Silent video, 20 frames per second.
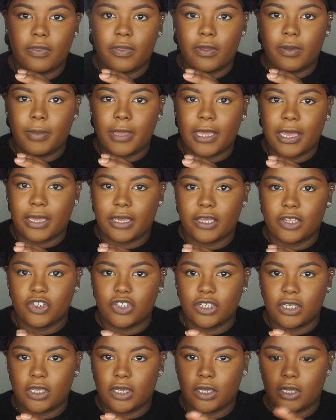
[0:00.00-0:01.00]
the
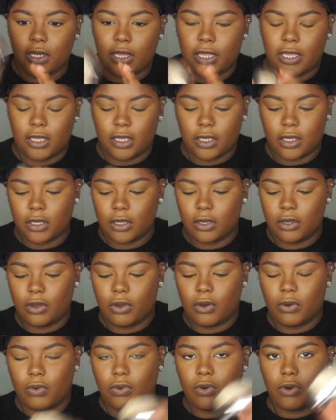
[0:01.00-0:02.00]
packaging, like
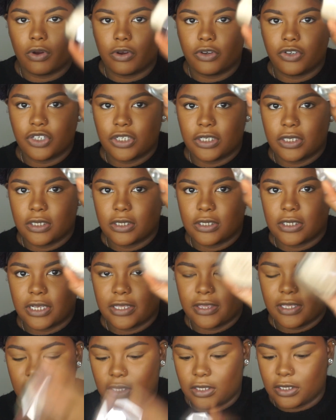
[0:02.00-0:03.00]
gorgeous. I
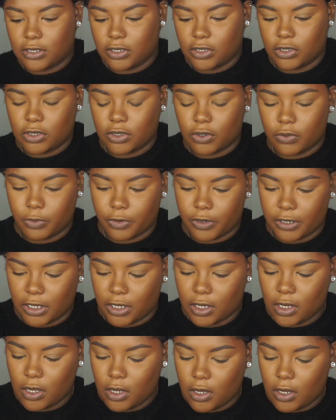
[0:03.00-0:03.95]
think this is so pretty.